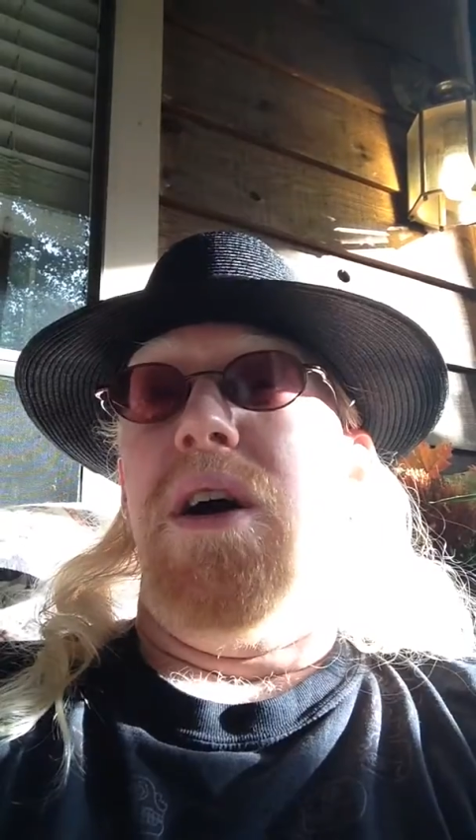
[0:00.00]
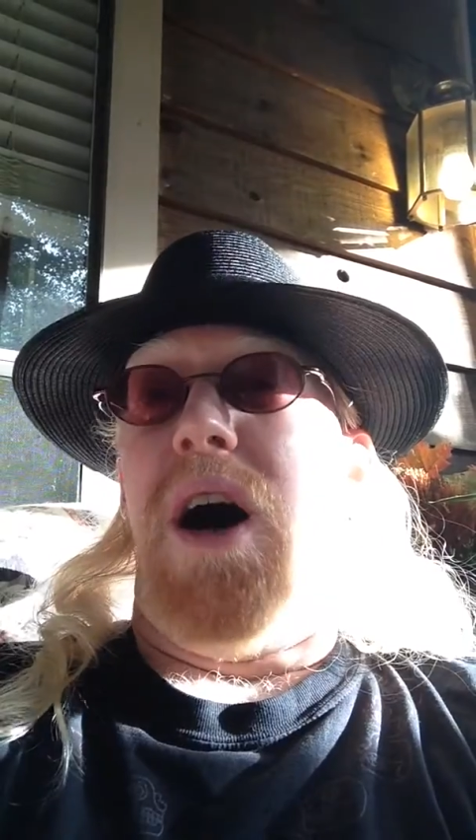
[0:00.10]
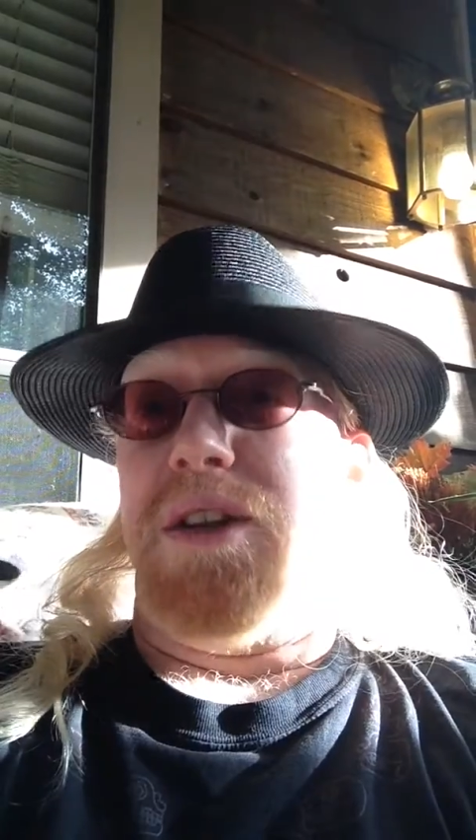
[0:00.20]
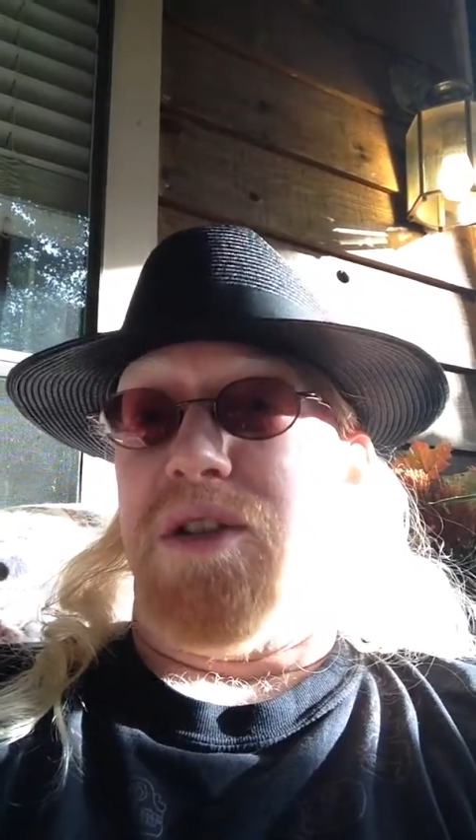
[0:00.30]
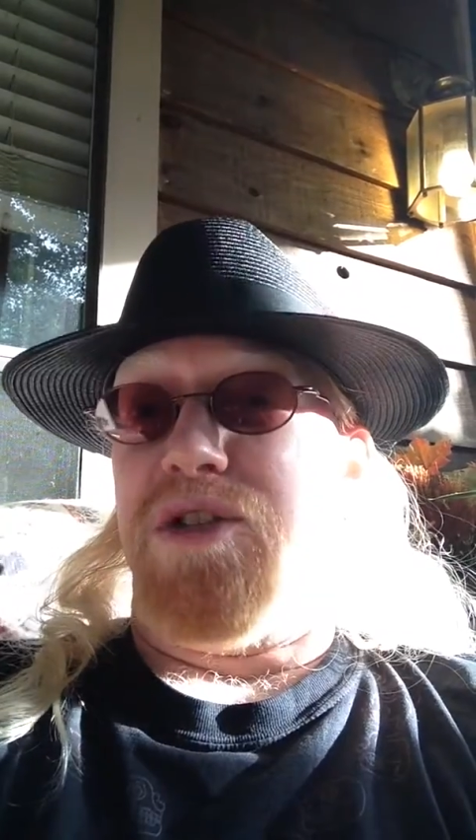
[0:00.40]

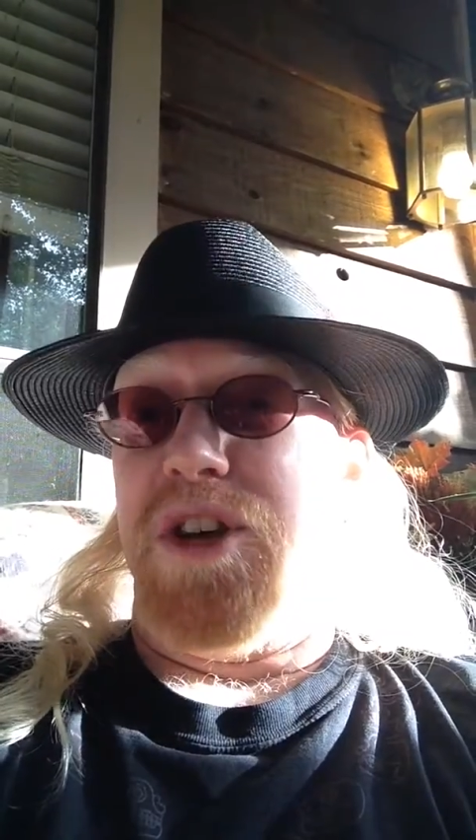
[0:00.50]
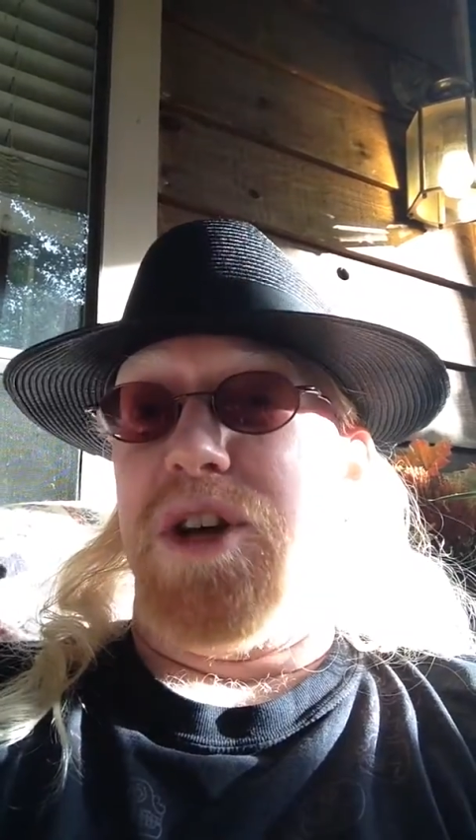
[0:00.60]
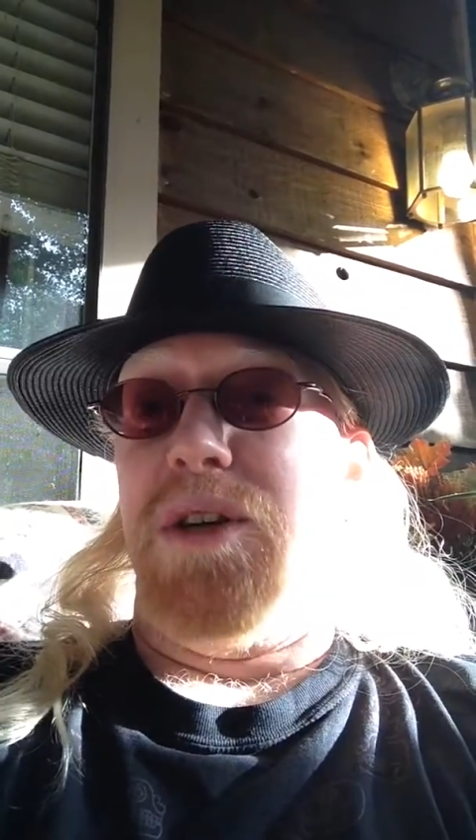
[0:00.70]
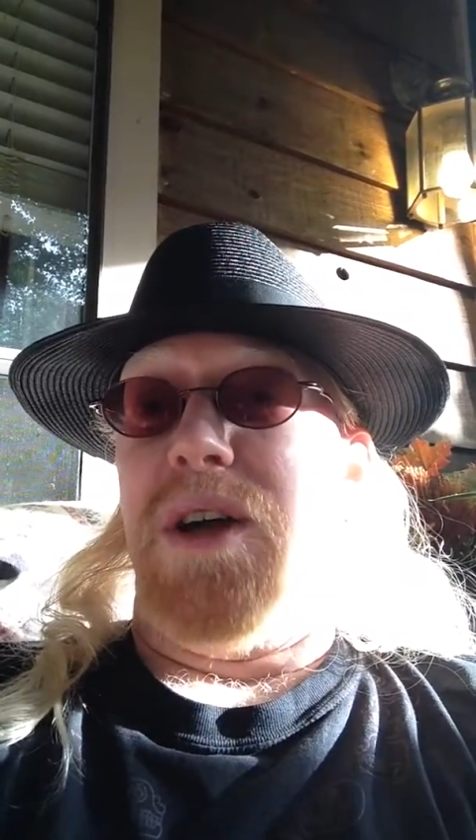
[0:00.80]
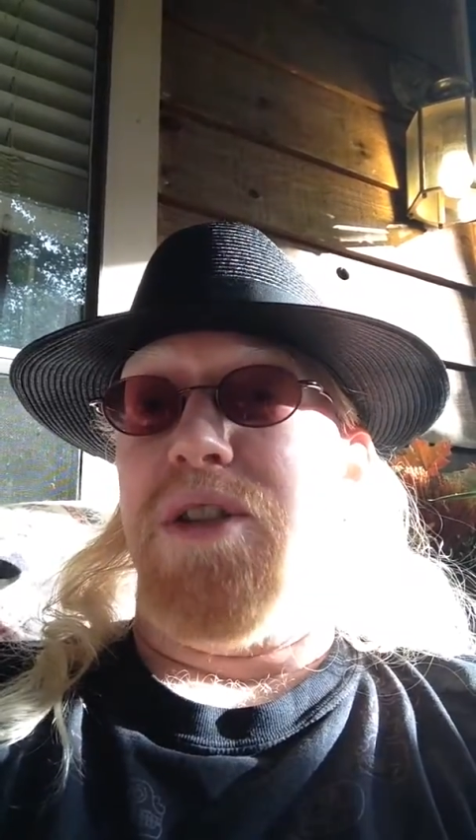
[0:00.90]
on the
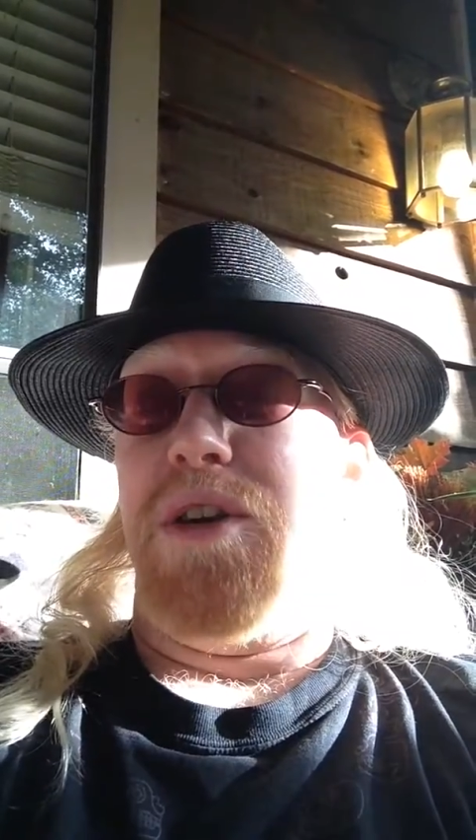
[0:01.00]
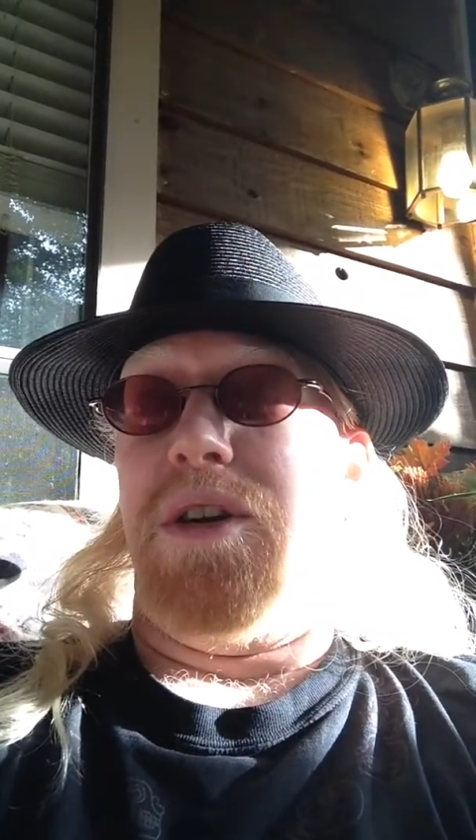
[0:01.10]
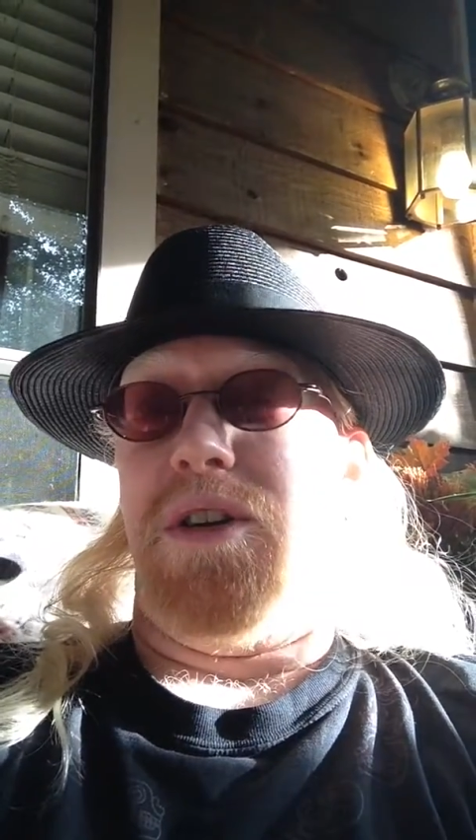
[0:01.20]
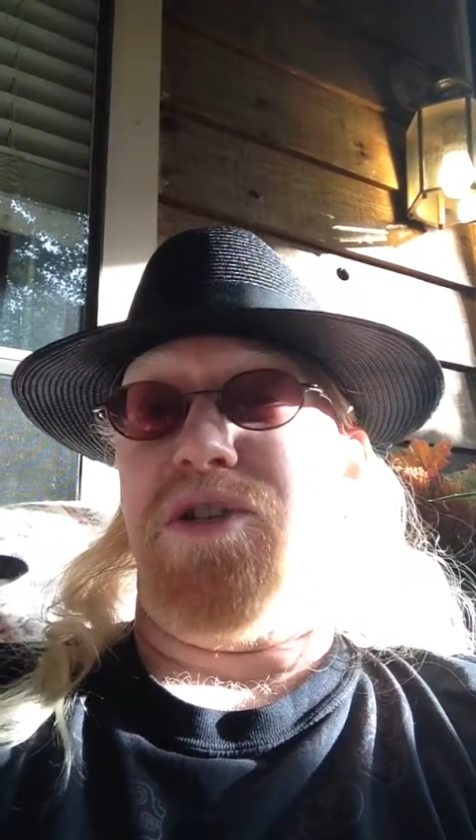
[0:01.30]
cedar leather, or